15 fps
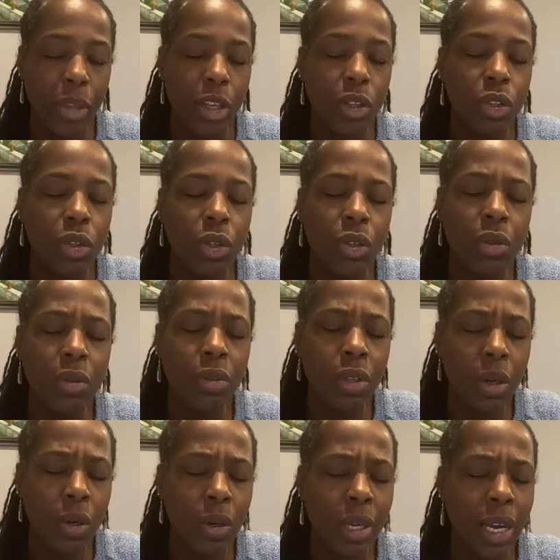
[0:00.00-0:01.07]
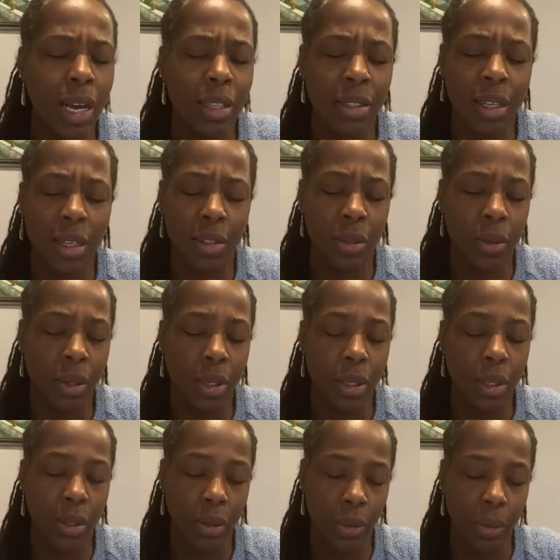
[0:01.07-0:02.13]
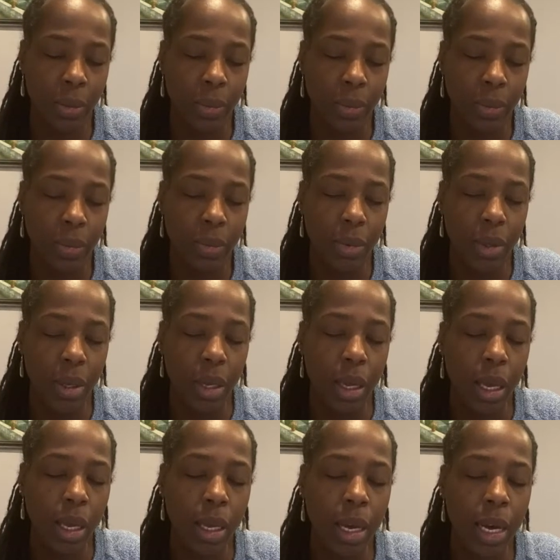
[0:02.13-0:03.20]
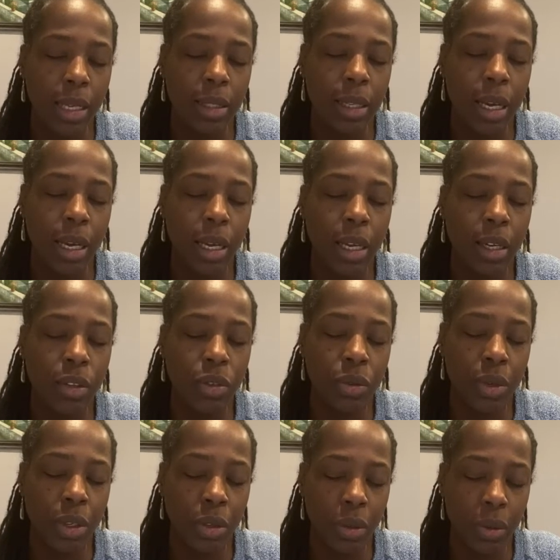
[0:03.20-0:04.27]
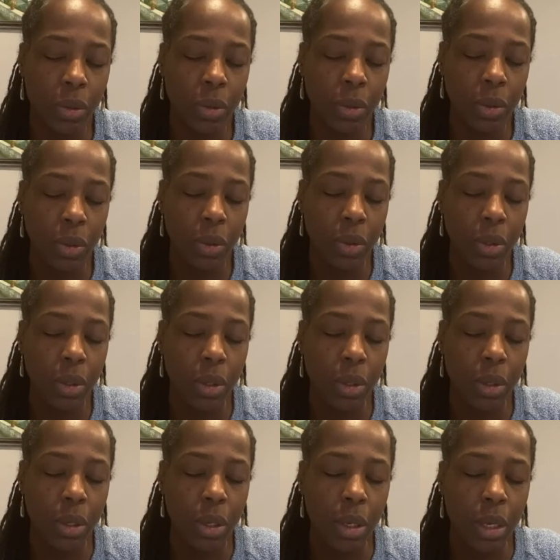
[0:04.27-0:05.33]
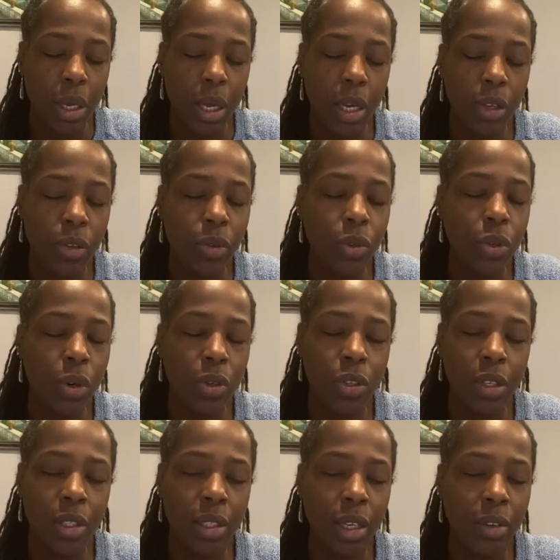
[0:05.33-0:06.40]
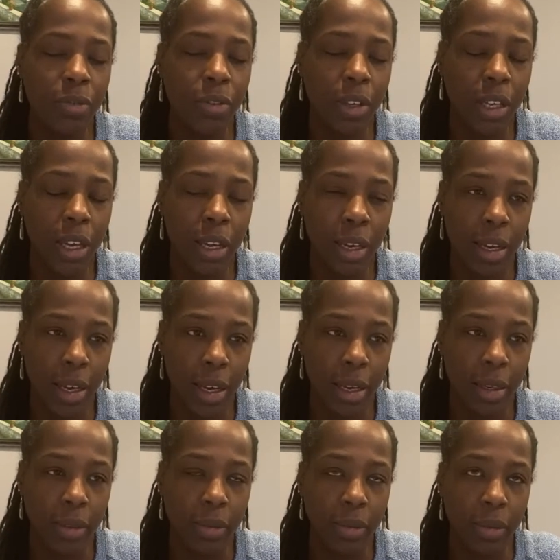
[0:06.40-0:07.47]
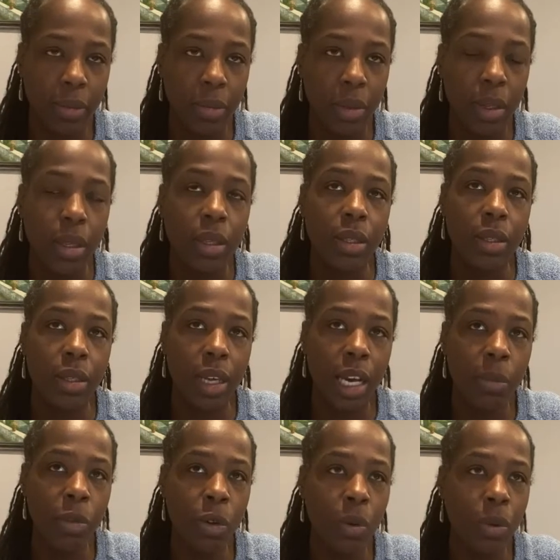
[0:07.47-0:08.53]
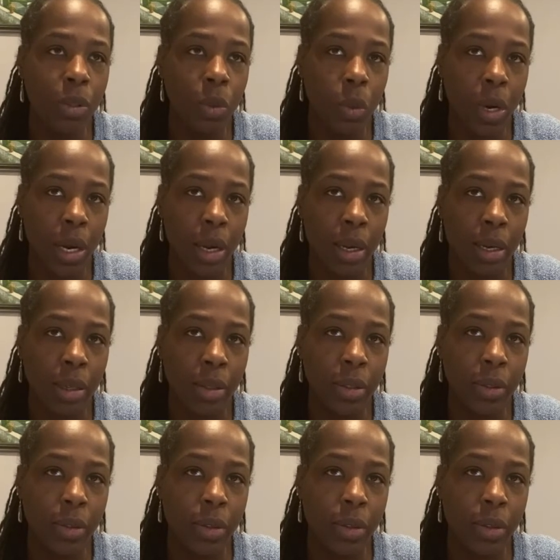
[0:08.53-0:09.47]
So God's not talking to you, and God's not answering you, and you told yourself, forget God. Samuel was wise.